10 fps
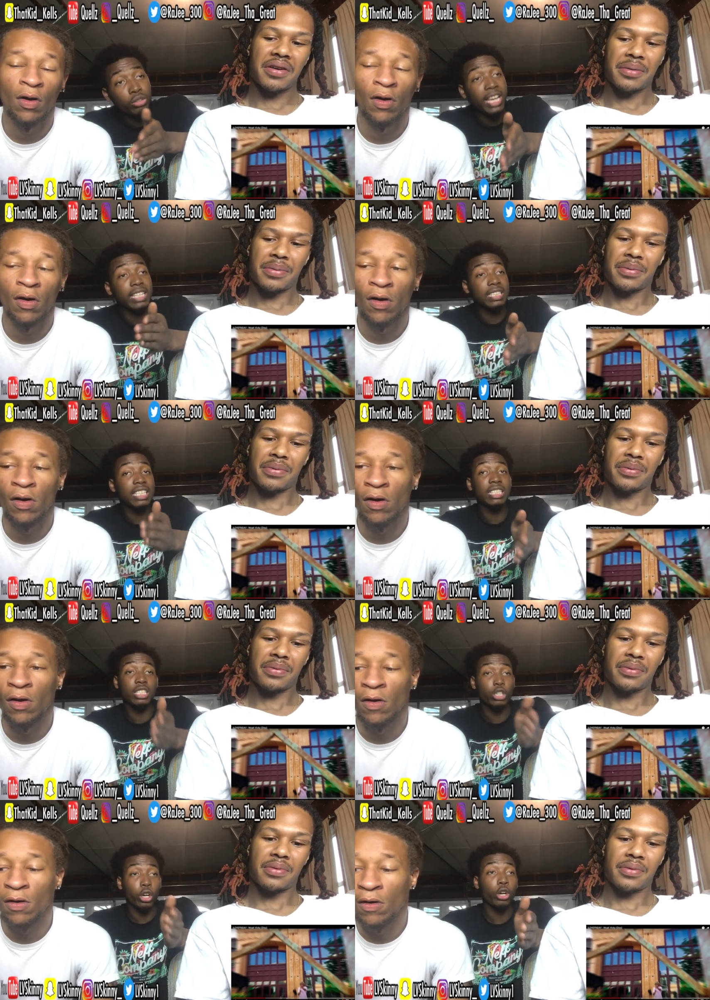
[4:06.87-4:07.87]
Speaker 1: think this
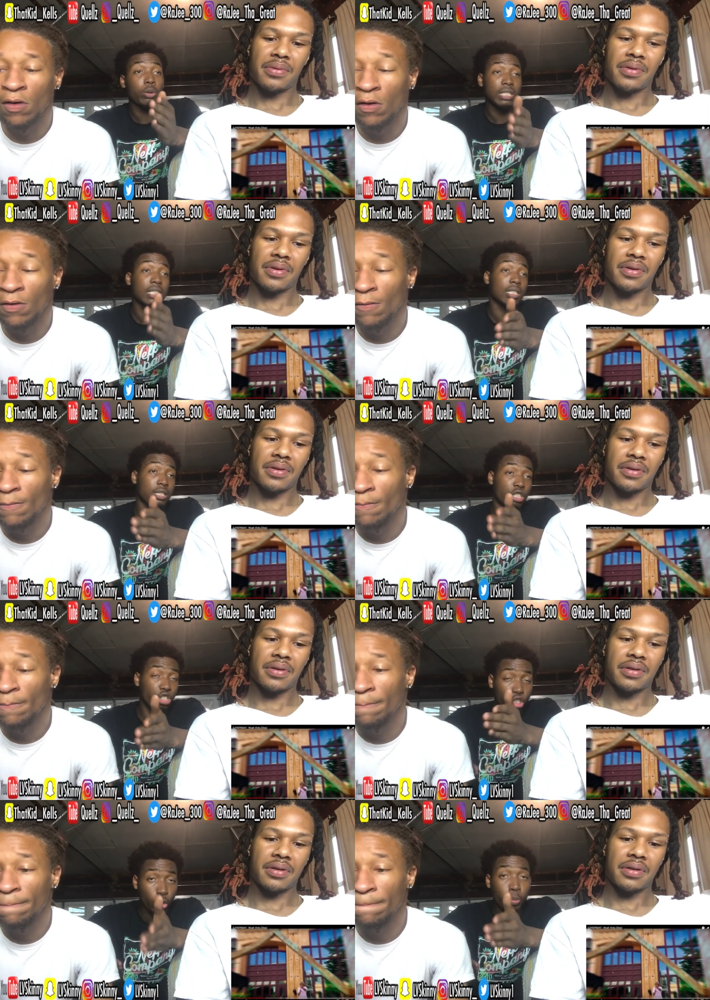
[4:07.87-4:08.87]
girl is
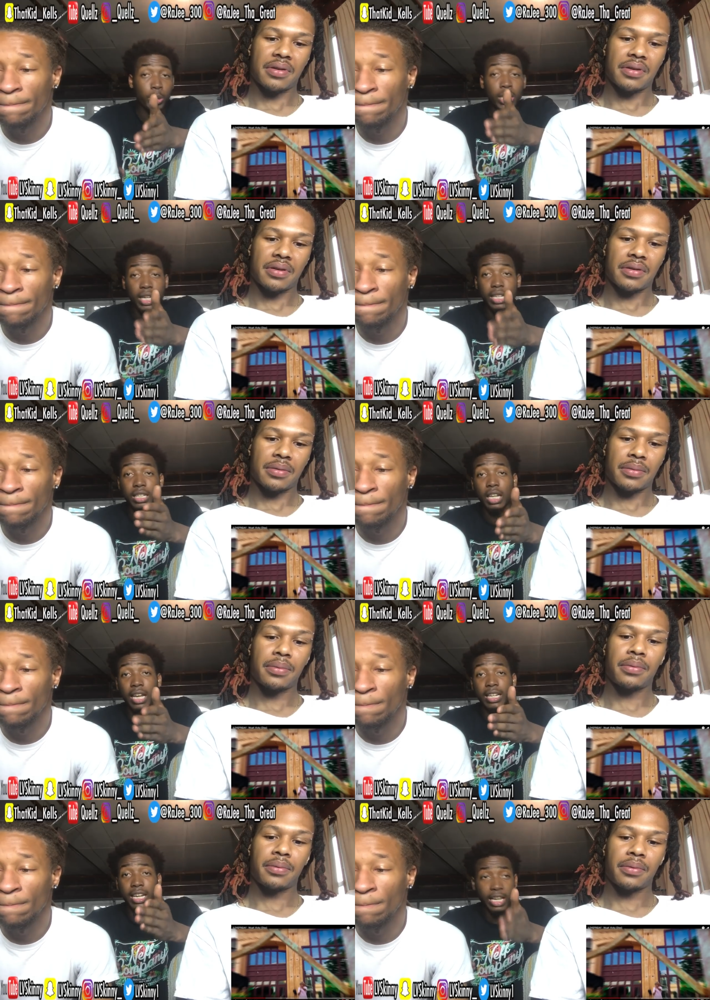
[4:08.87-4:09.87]
stupid and
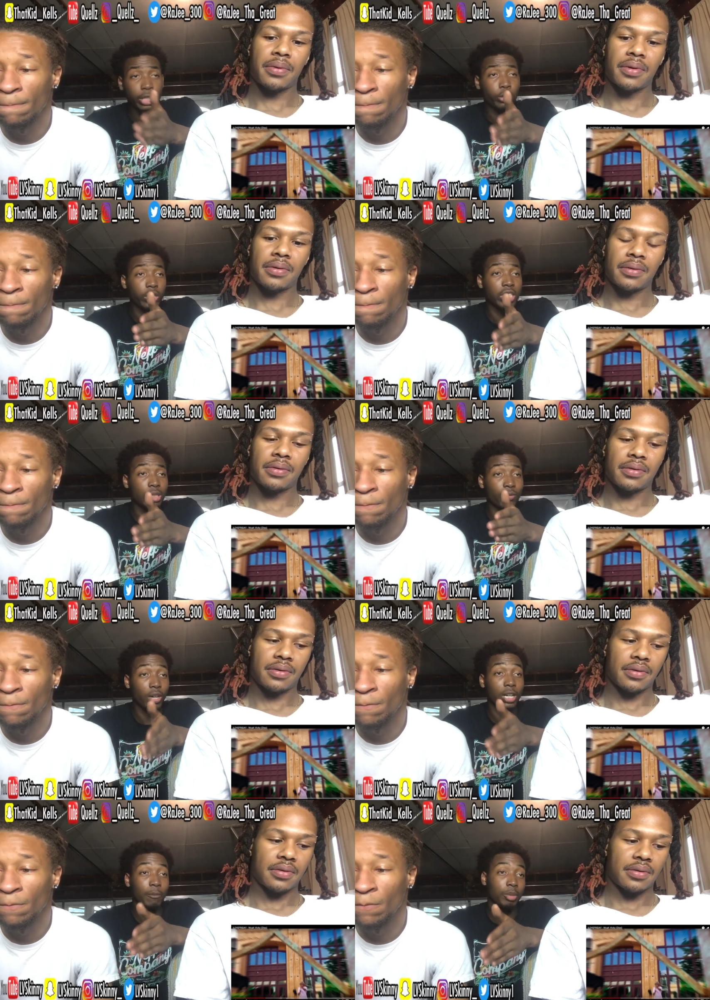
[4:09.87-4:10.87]
like ignorant as
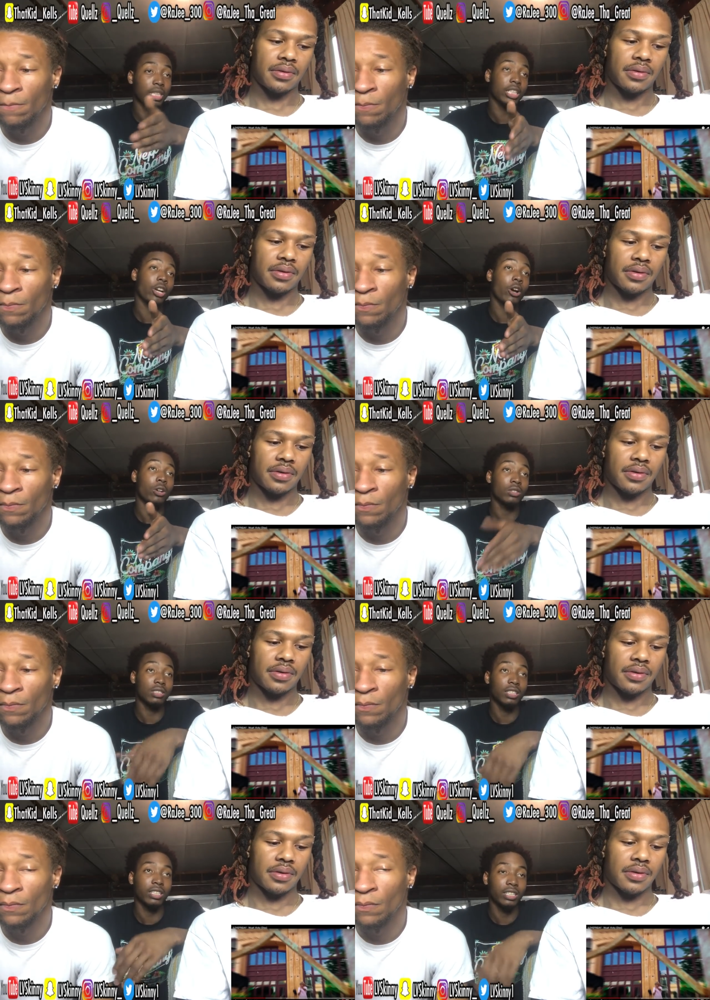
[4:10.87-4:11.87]
fuck. But y'all,
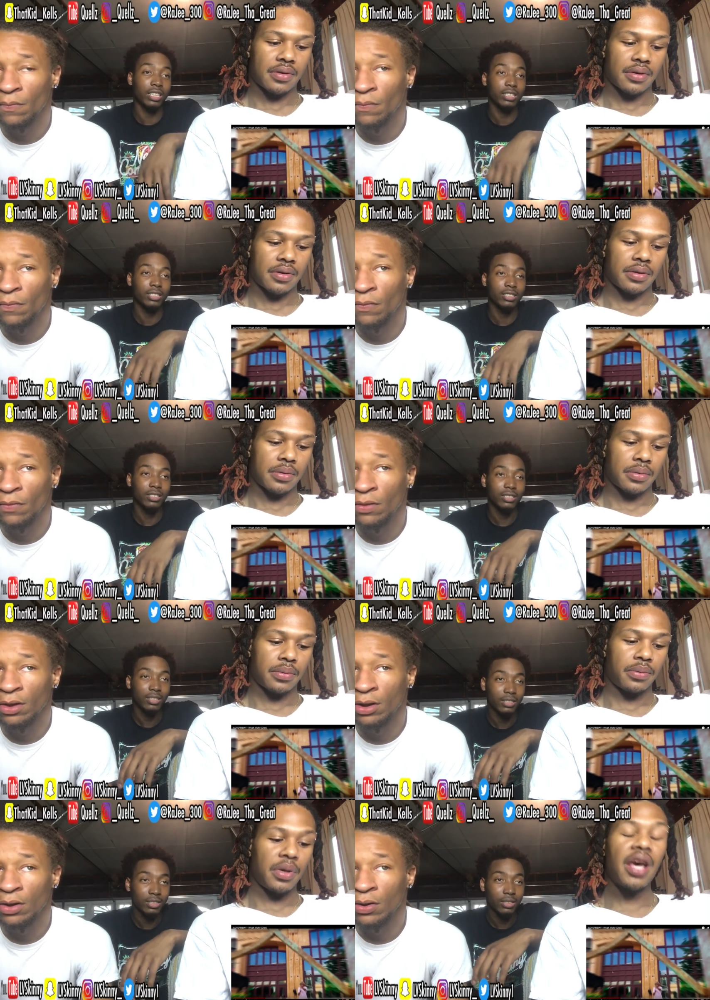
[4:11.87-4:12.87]
son, like
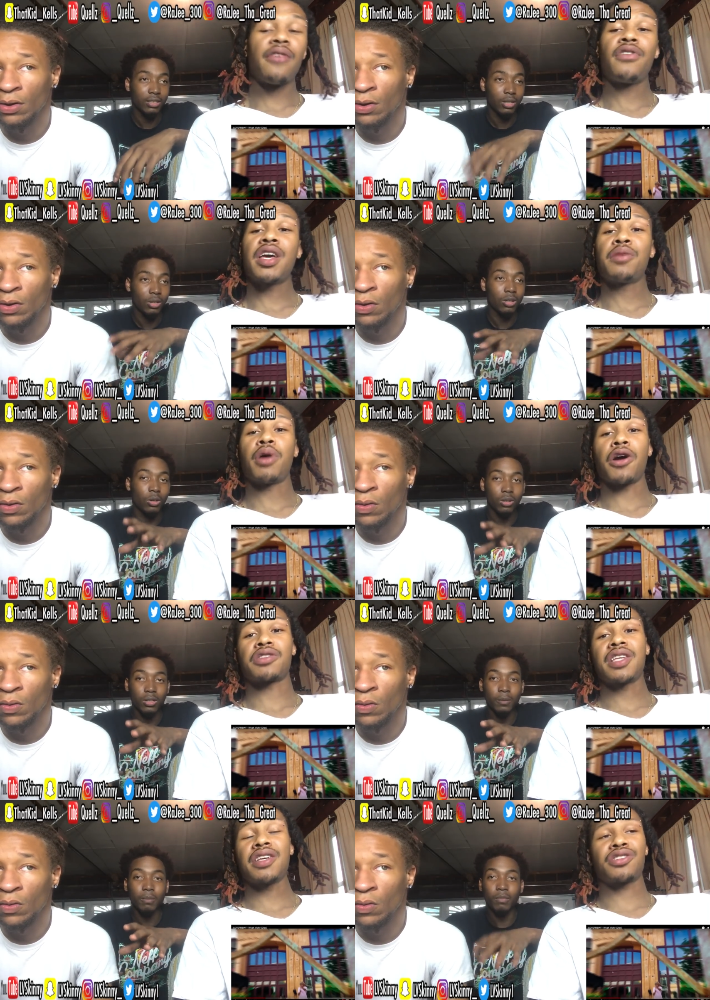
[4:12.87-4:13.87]
Speaker 2: yeah, Vicky, but her
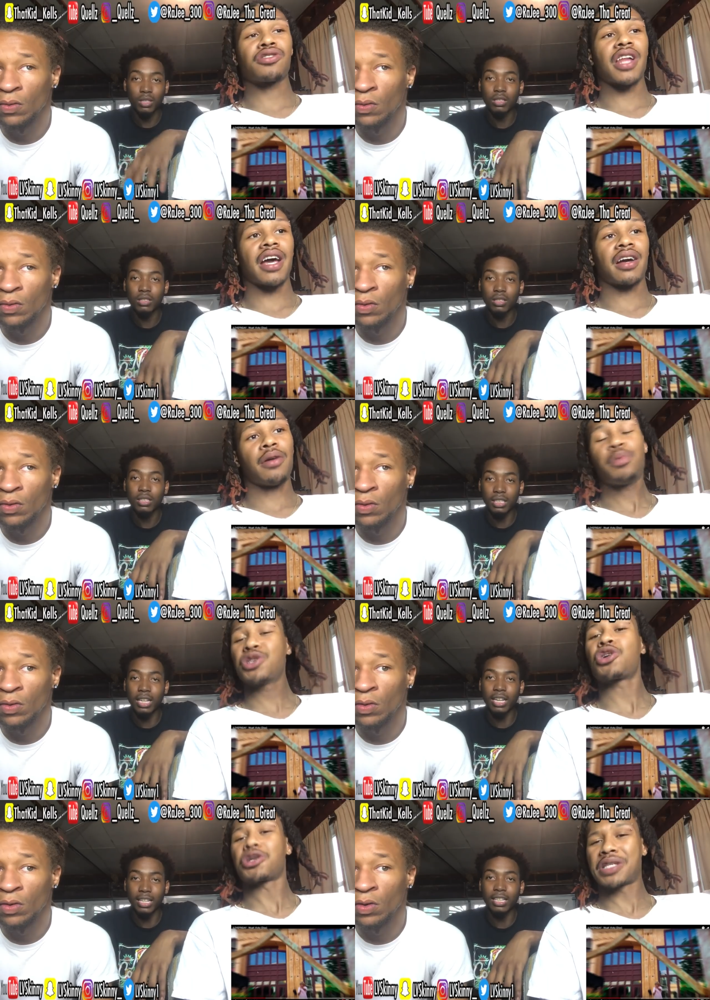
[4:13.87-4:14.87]
sister, like, I'm pretty
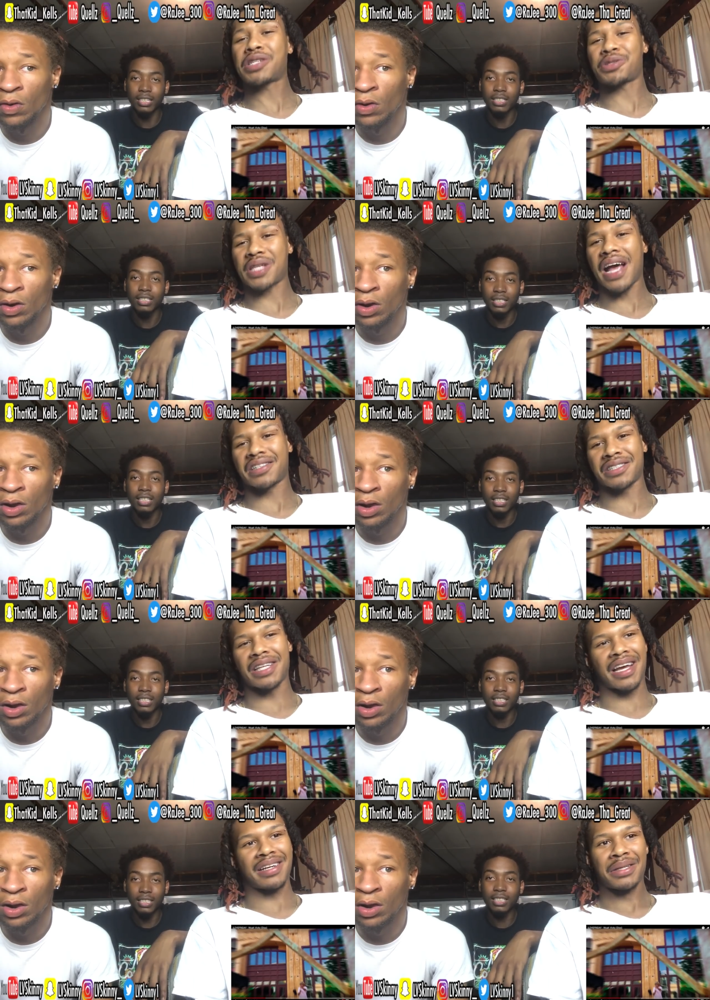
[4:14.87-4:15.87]
yeah. sure her sister's actually
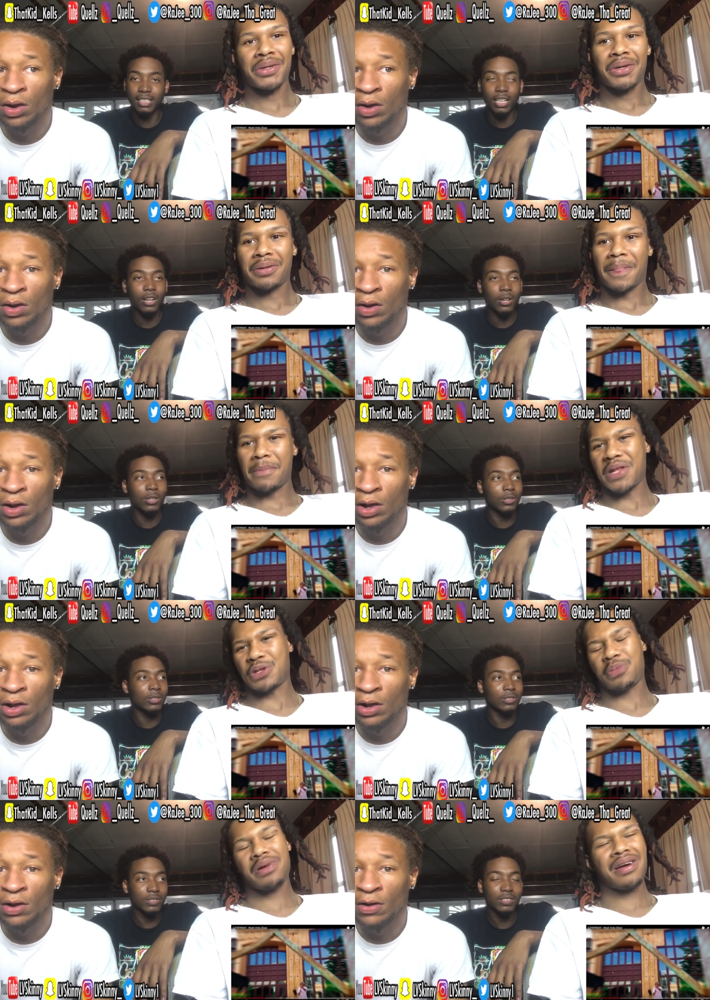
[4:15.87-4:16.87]
like Yo.
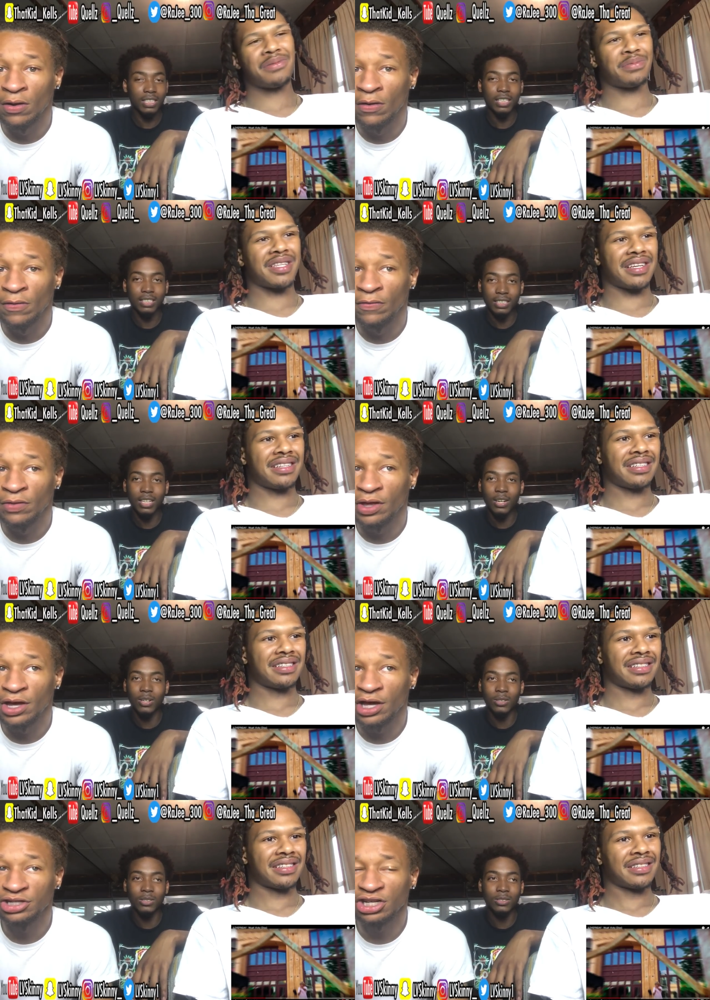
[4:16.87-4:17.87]
mental problems. Yeah. Like.
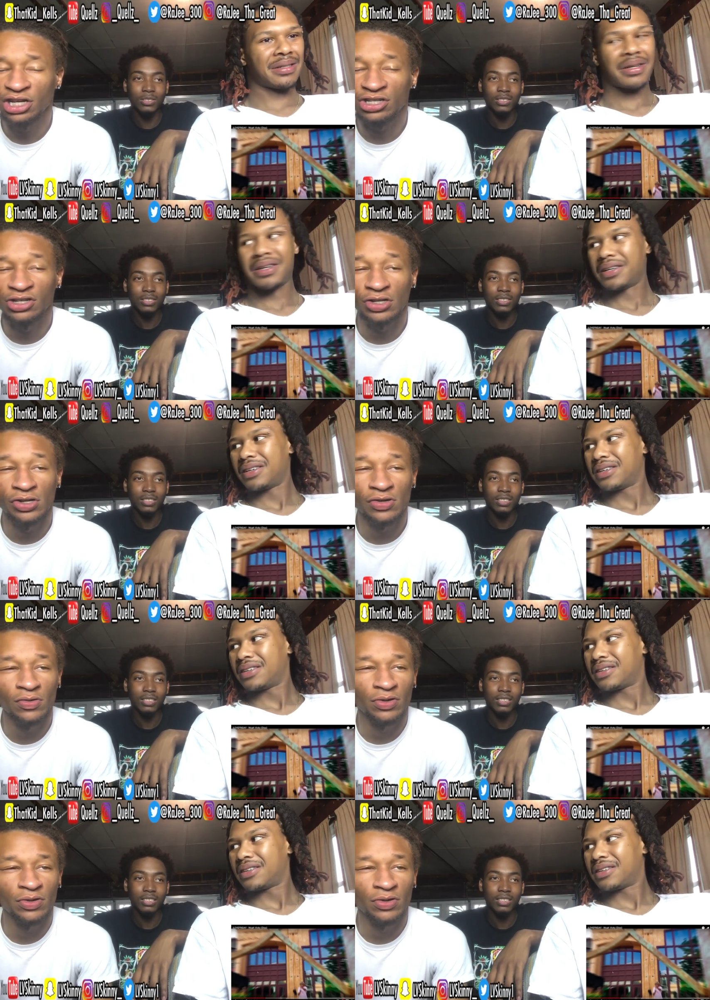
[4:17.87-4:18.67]
Yo. And she has nothing to do